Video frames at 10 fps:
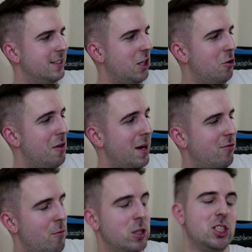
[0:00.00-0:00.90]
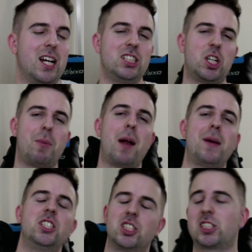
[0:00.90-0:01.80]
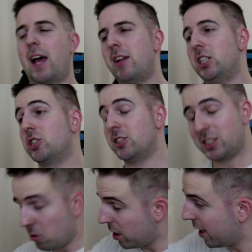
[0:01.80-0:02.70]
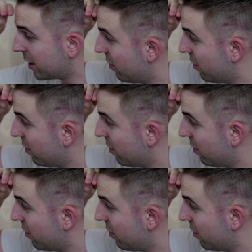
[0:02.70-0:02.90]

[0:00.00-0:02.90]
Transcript: Thank you very much for watching. Hashtag BeArmy, hashtag Style Nation. See you in the next